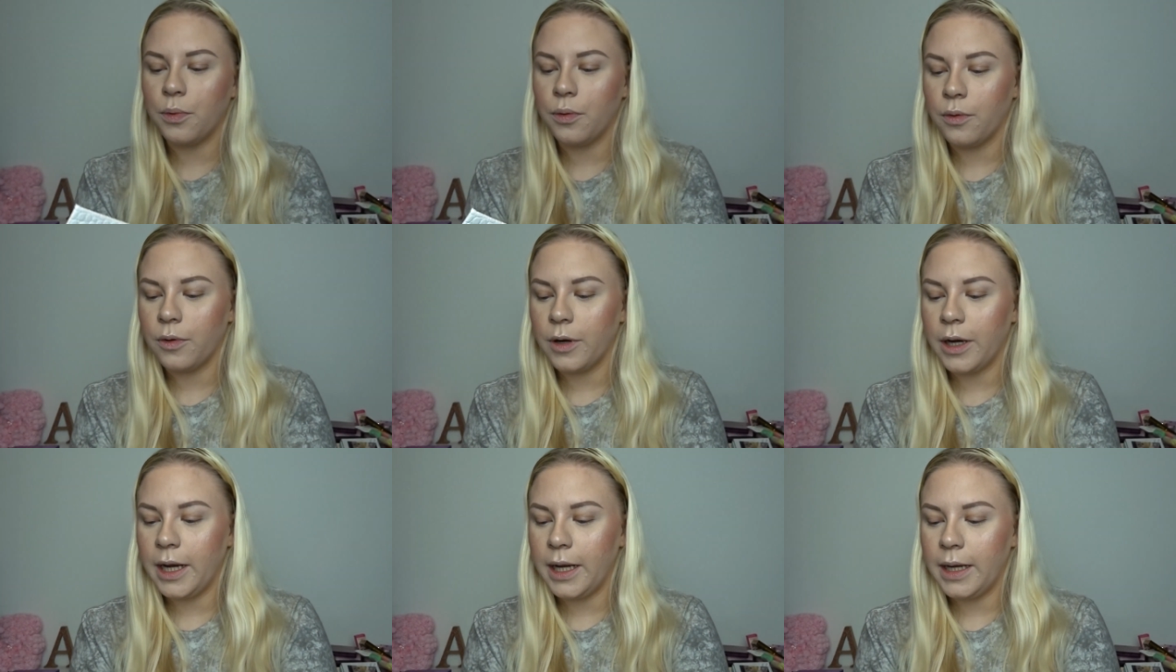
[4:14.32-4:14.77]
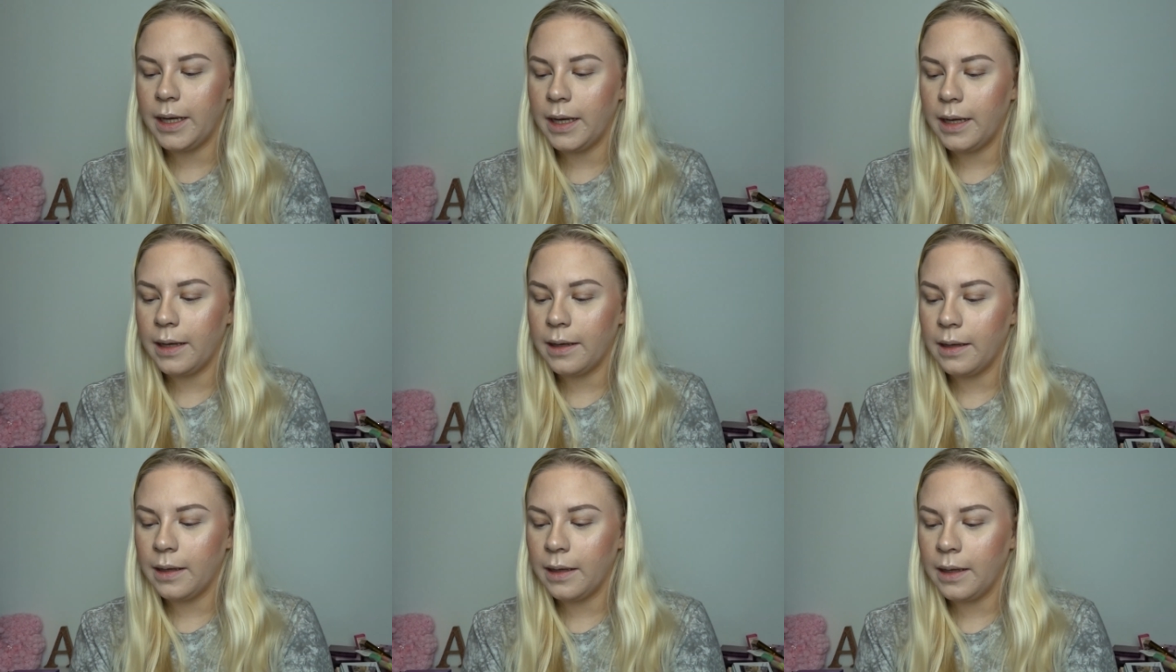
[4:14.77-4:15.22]
print.
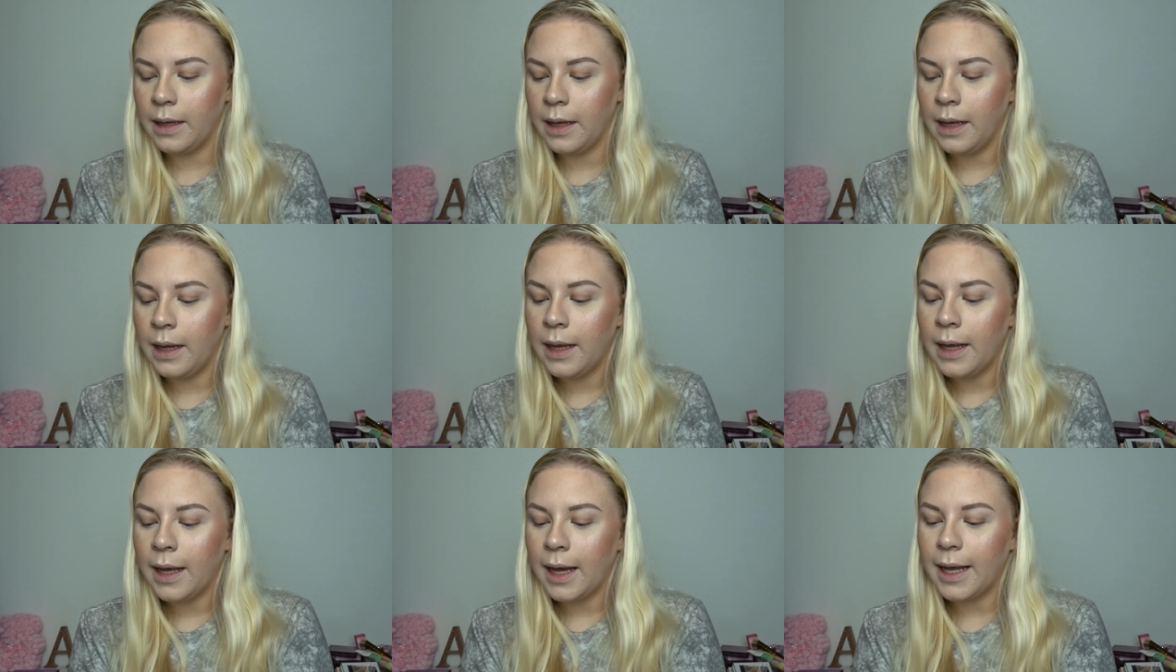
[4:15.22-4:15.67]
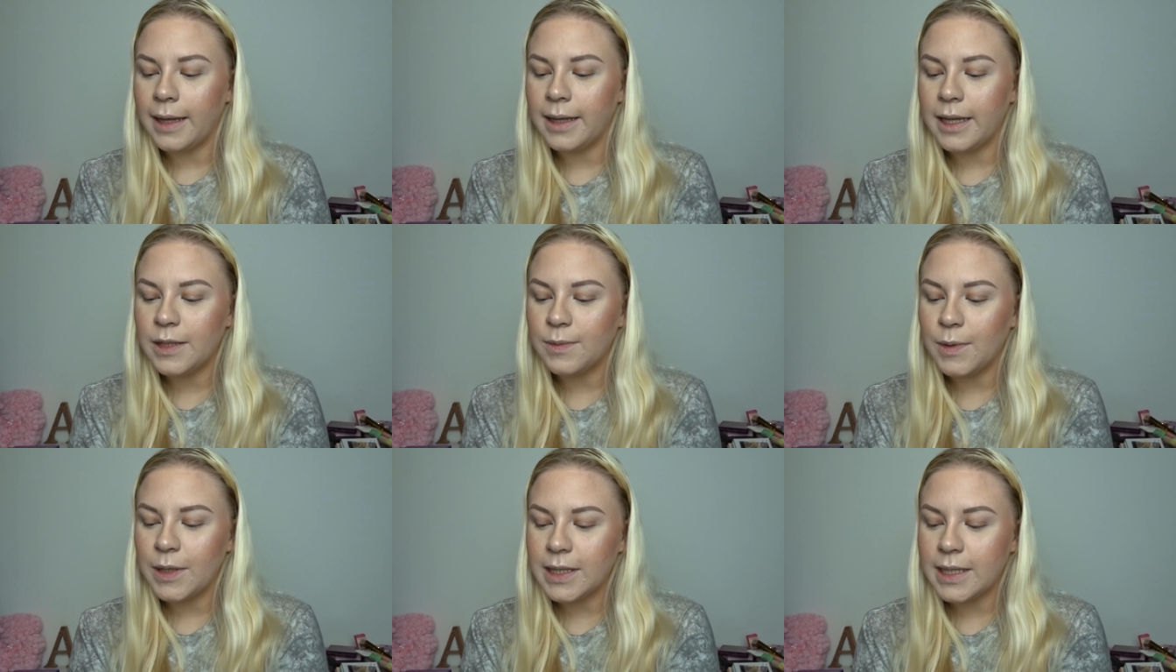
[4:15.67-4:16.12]
And
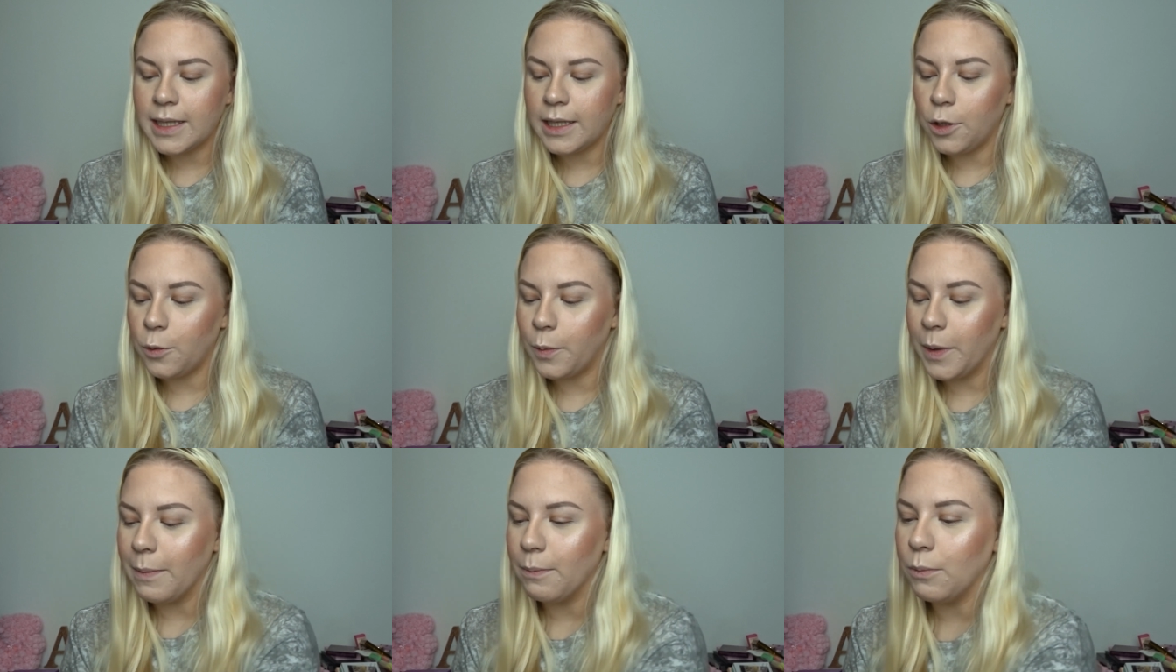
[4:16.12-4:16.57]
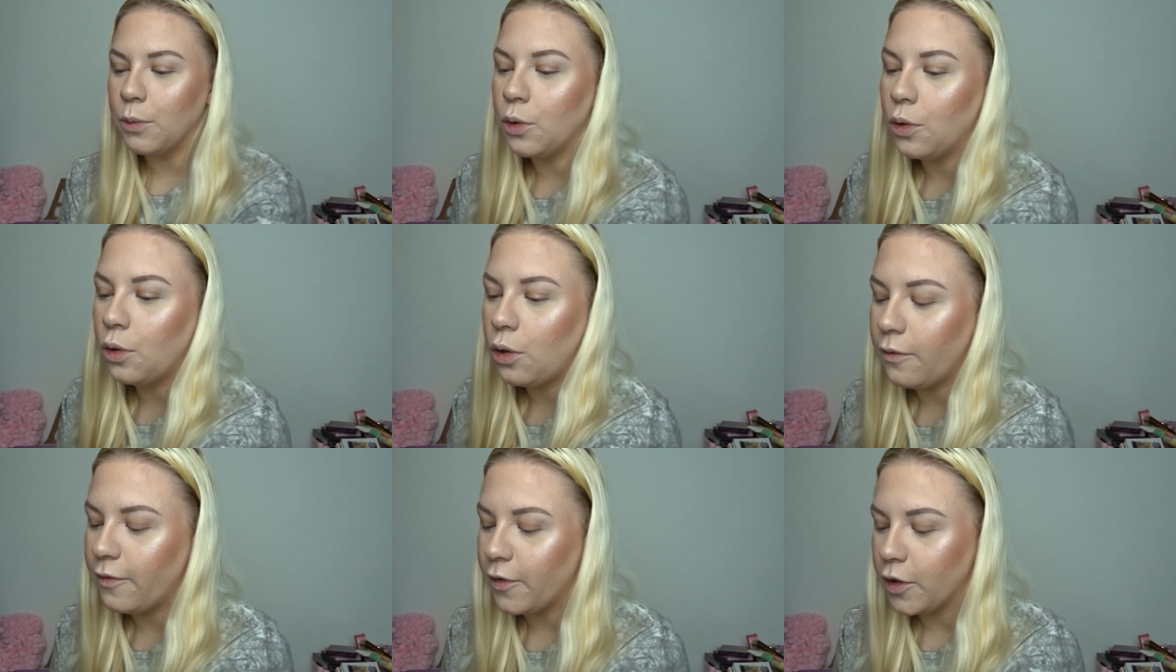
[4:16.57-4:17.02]
this one's a little bit
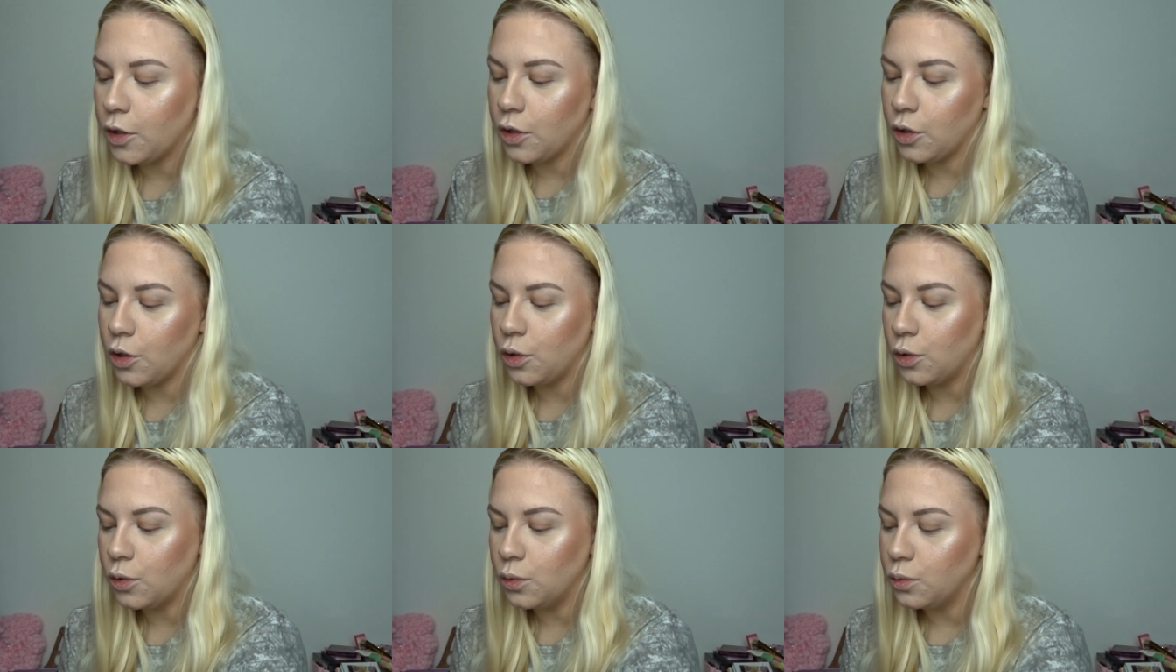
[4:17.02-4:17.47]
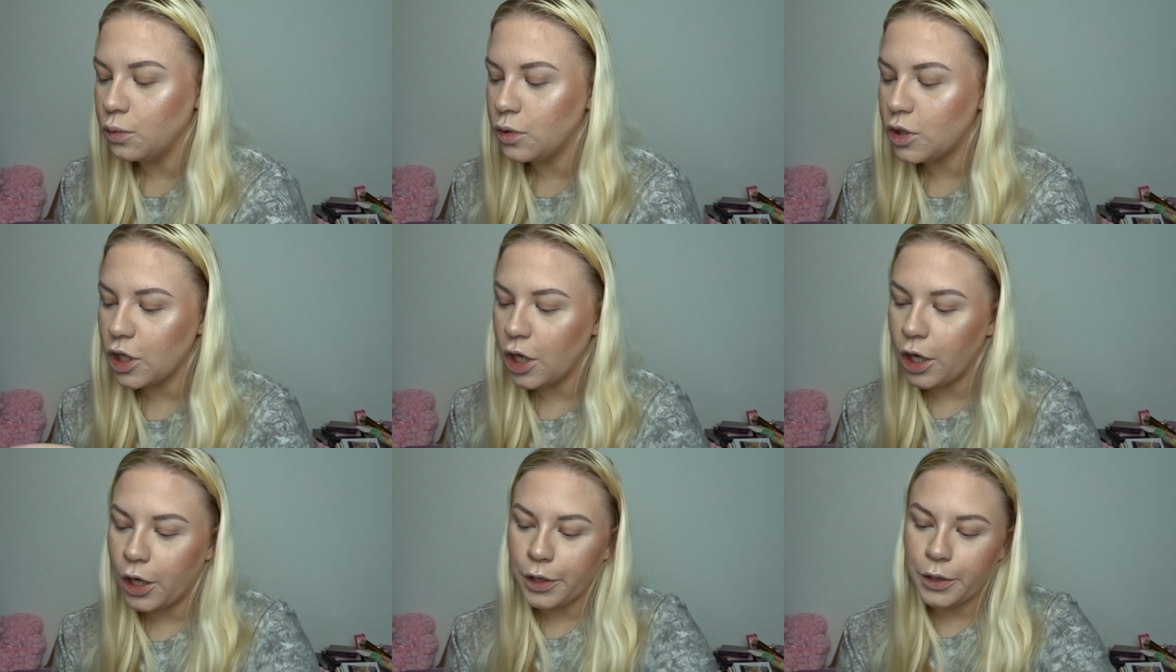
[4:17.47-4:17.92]
more of a cool
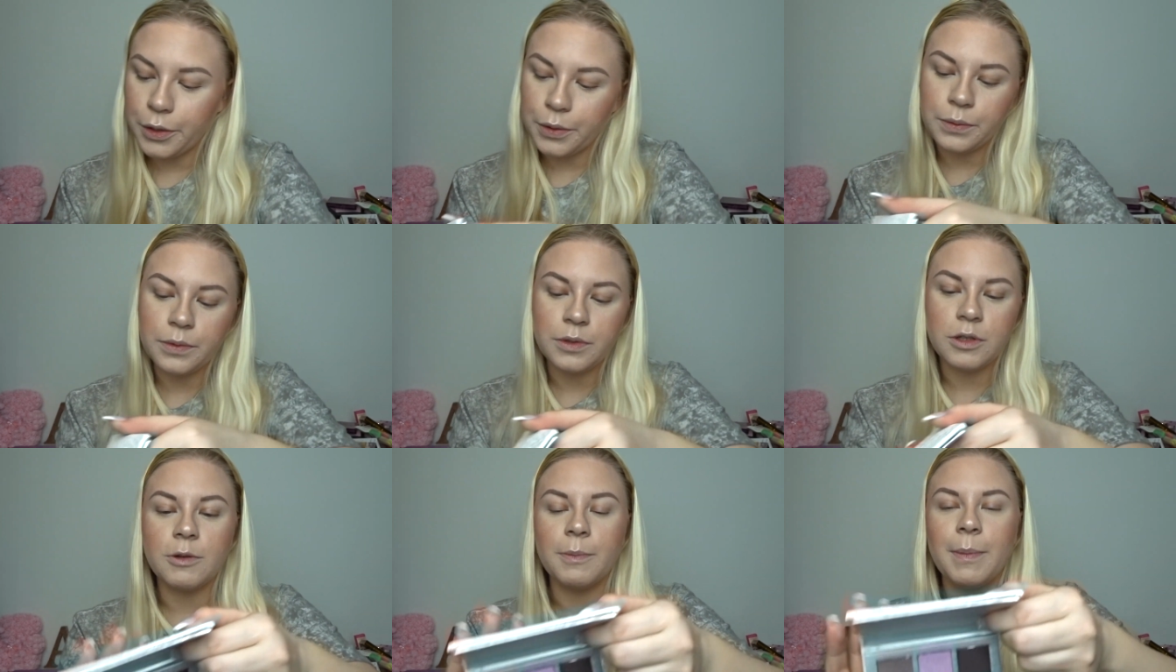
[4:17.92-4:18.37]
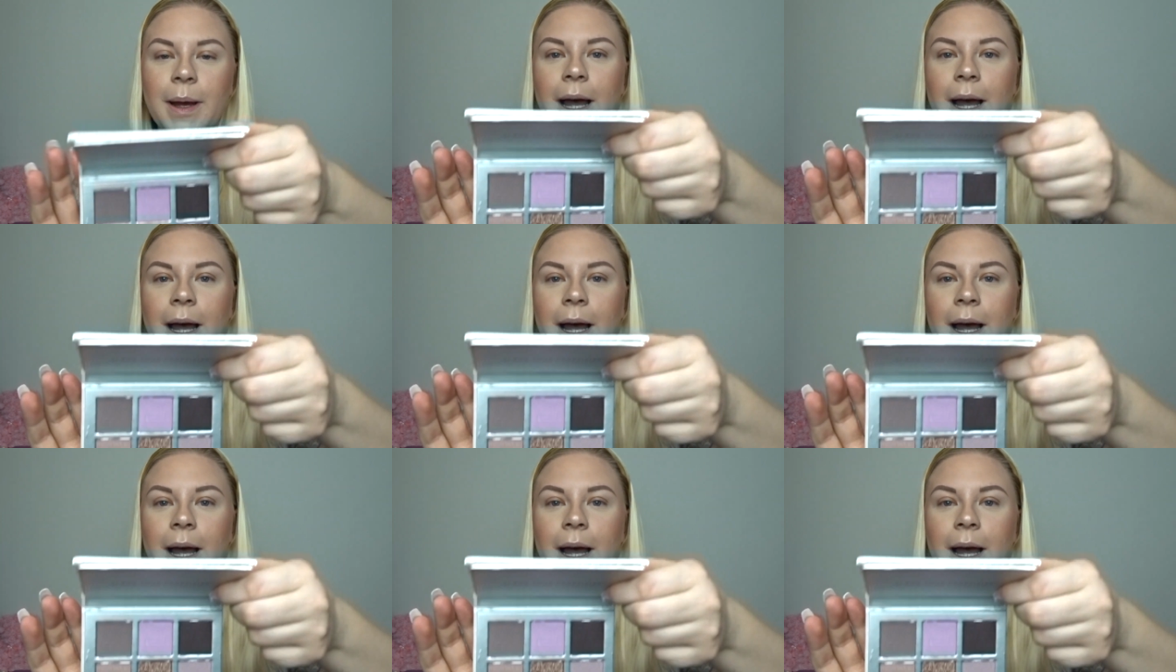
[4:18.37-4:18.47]
toned